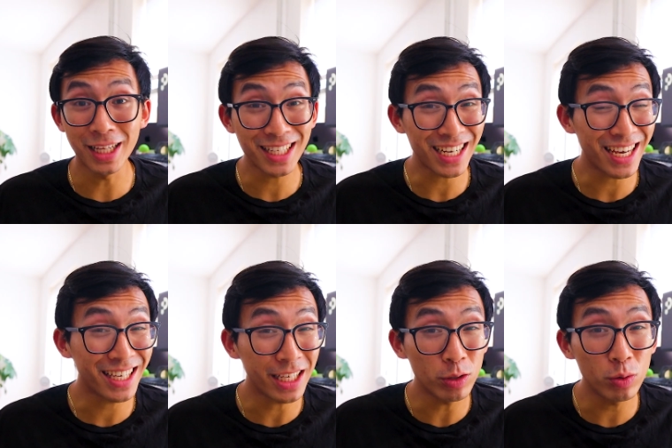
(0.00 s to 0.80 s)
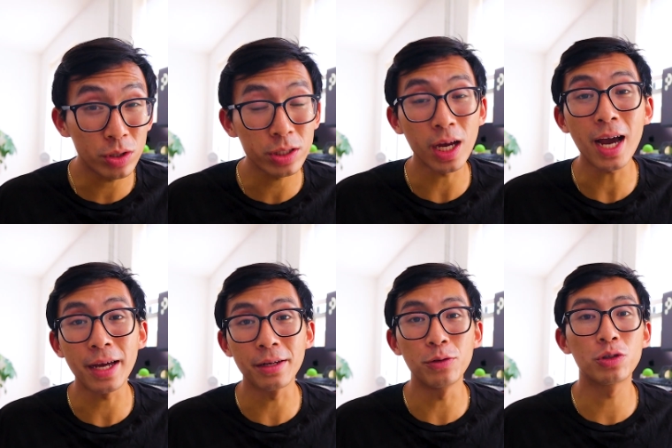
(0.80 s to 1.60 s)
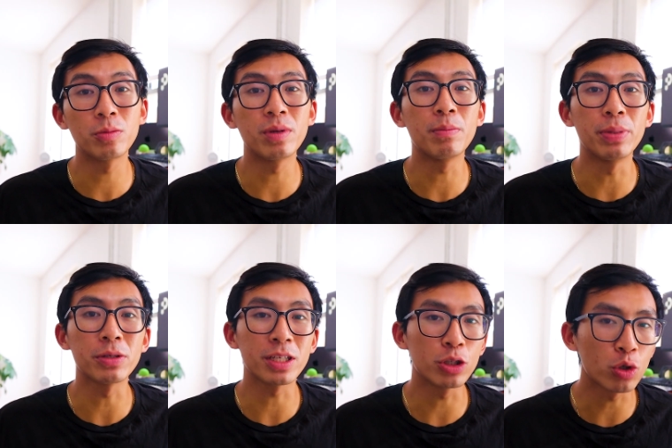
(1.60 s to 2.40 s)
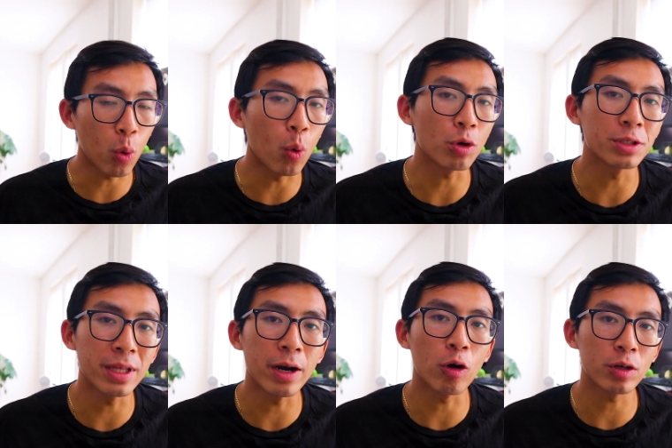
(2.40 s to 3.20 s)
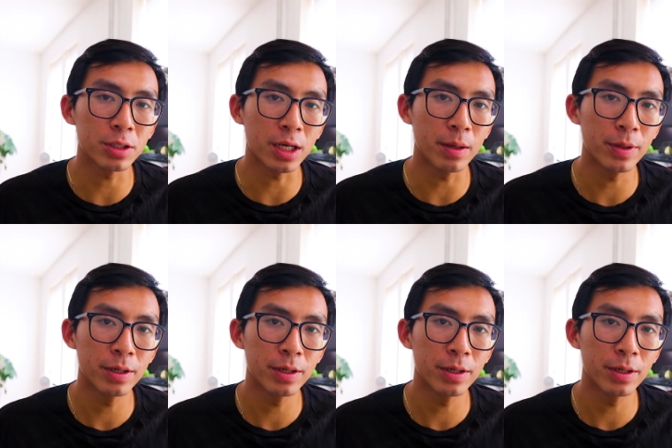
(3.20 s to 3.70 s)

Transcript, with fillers: and that's a huge sign you should be building towards that archetype.